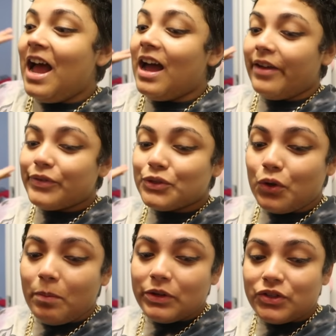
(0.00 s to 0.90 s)
I have
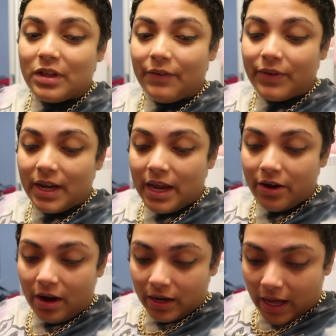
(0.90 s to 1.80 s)
so much stuff in
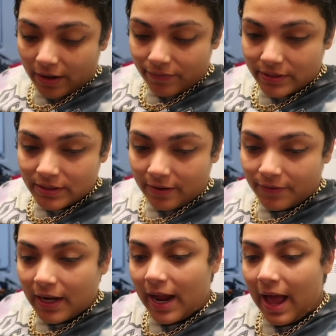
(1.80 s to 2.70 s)
here. A lot of the stuff that I